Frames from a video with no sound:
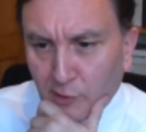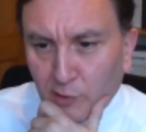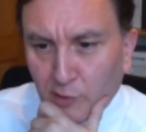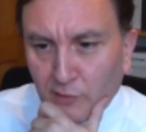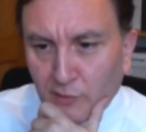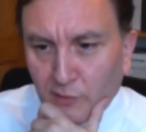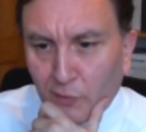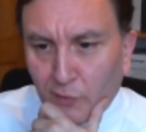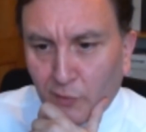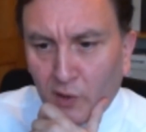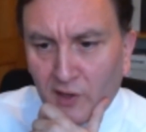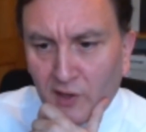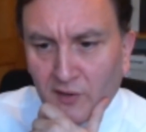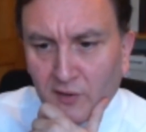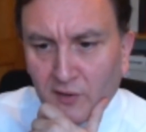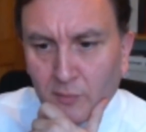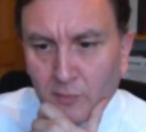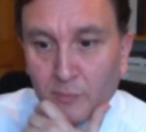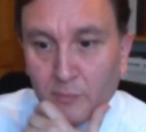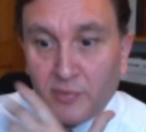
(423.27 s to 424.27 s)
then you can
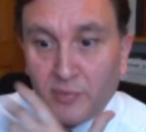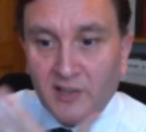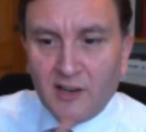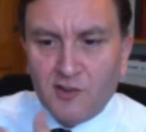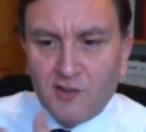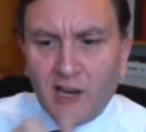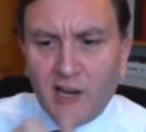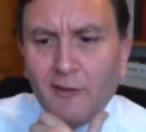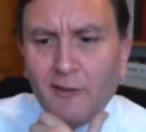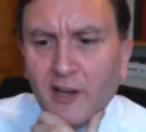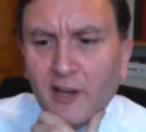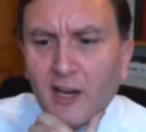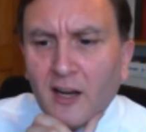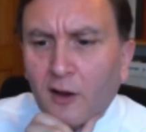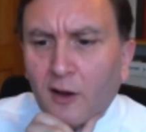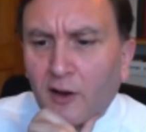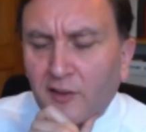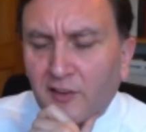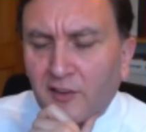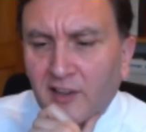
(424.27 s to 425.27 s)
avoid potentially having
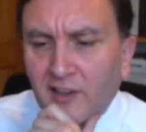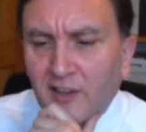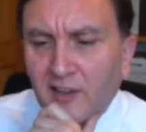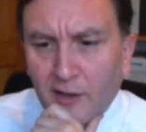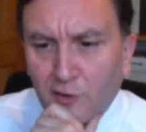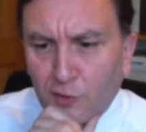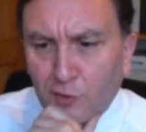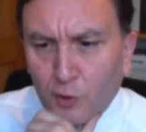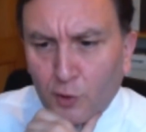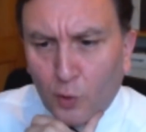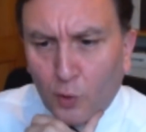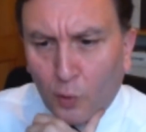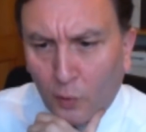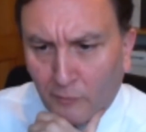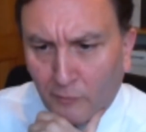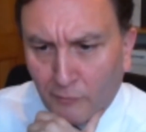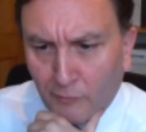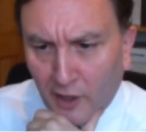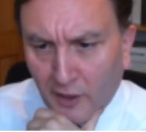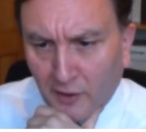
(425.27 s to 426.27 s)
a client account at
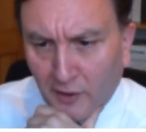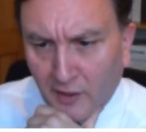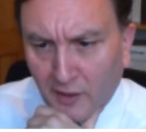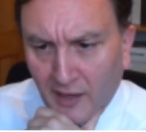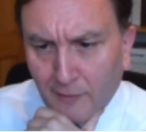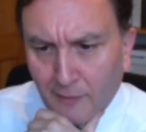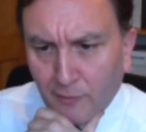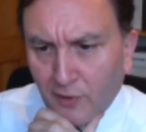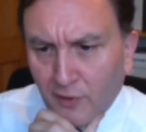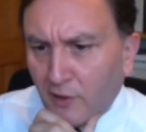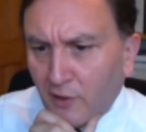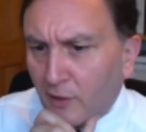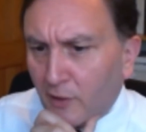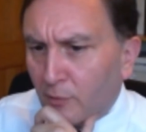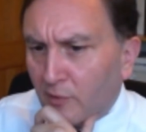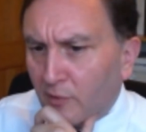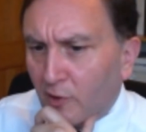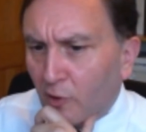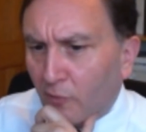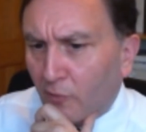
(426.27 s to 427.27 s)
all and run
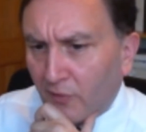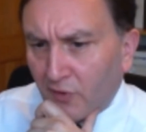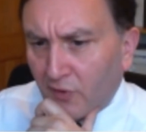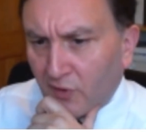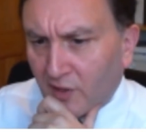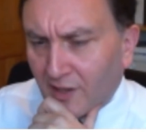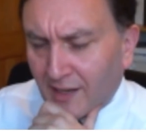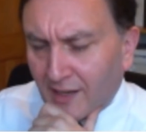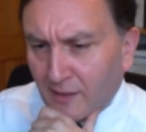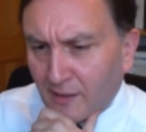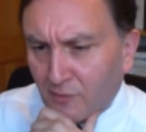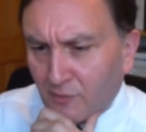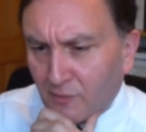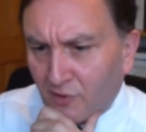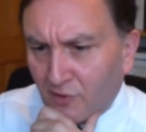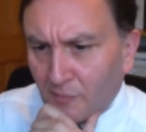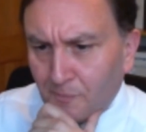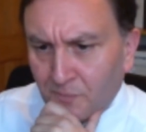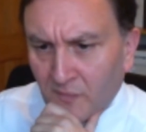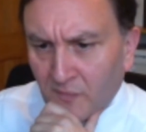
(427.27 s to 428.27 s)
everything through the office account.